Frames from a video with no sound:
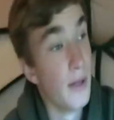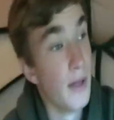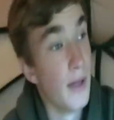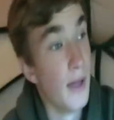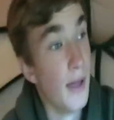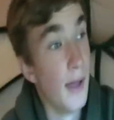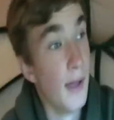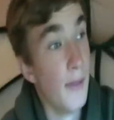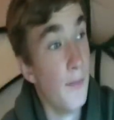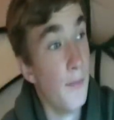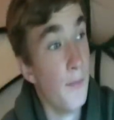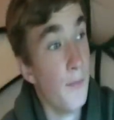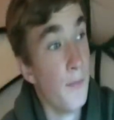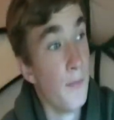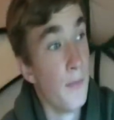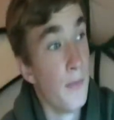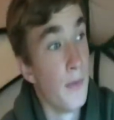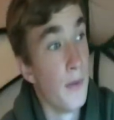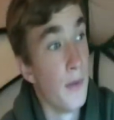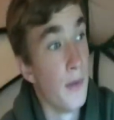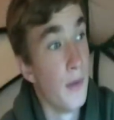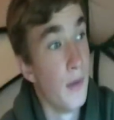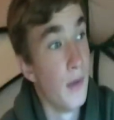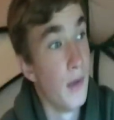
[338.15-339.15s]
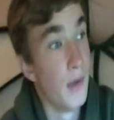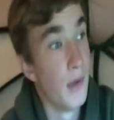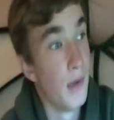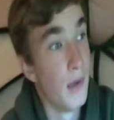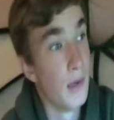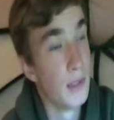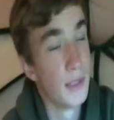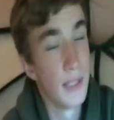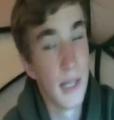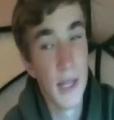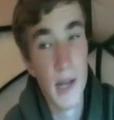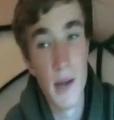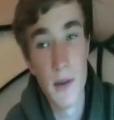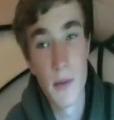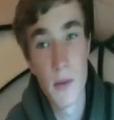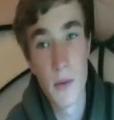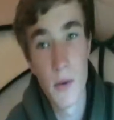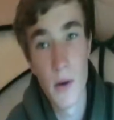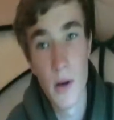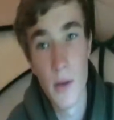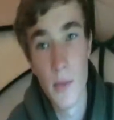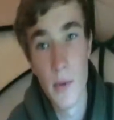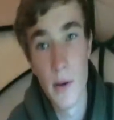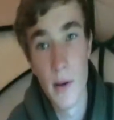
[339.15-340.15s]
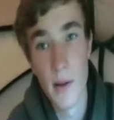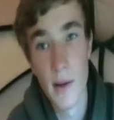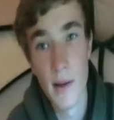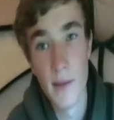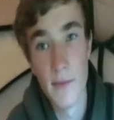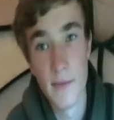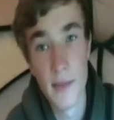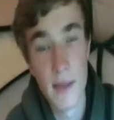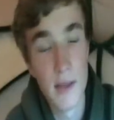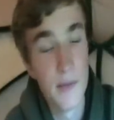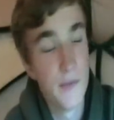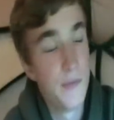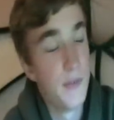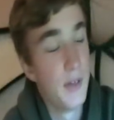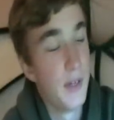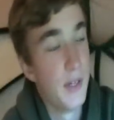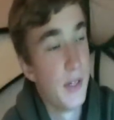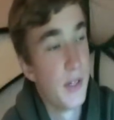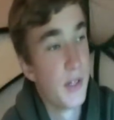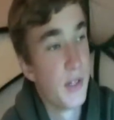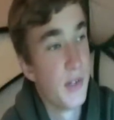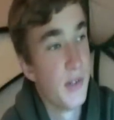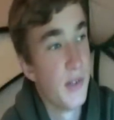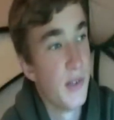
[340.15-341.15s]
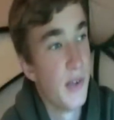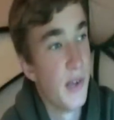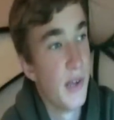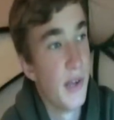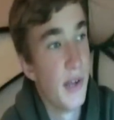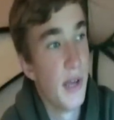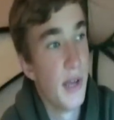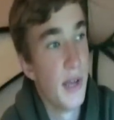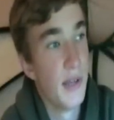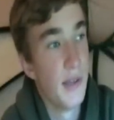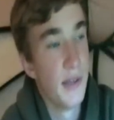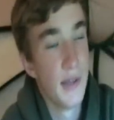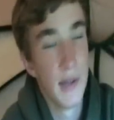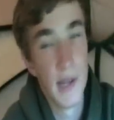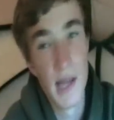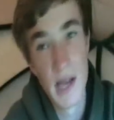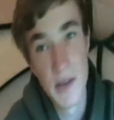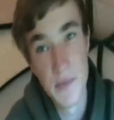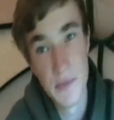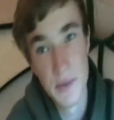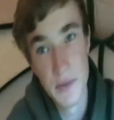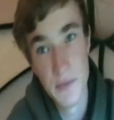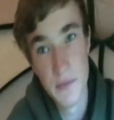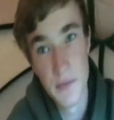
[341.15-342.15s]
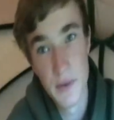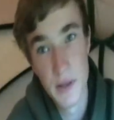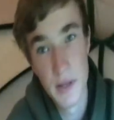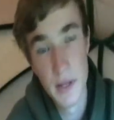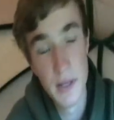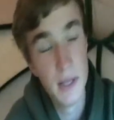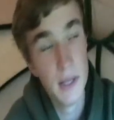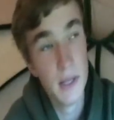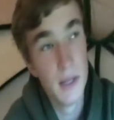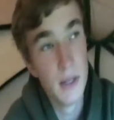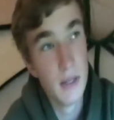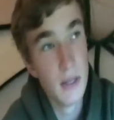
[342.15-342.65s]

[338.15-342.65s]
I stayed up quite a while after that fish and didn't have anything.